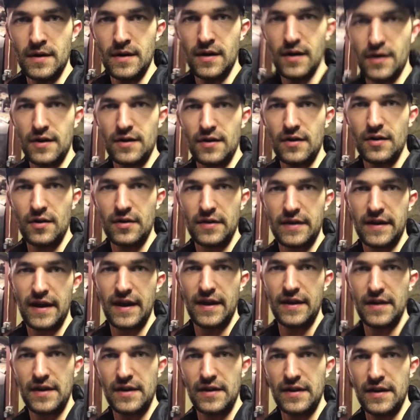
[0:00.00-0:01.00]
Aren't all
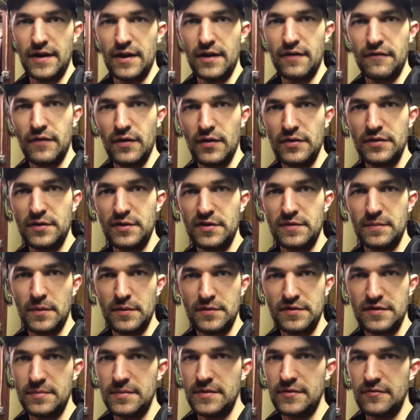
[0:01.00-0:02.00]
K&N air filters
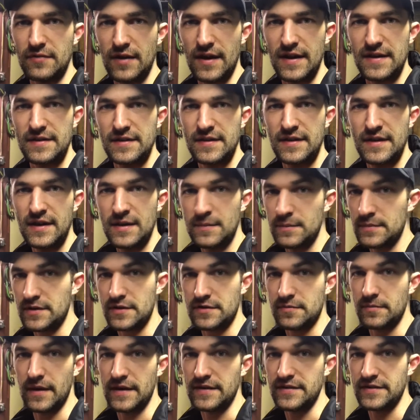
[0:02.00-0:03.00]
supposed to be red?
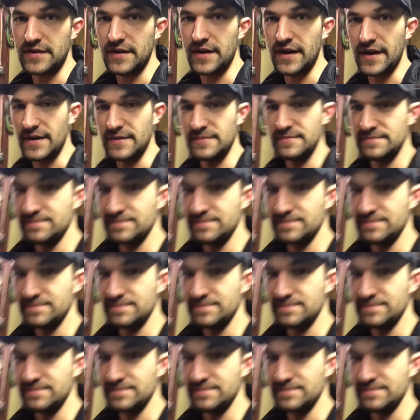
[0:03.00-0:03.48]
Because mine's not.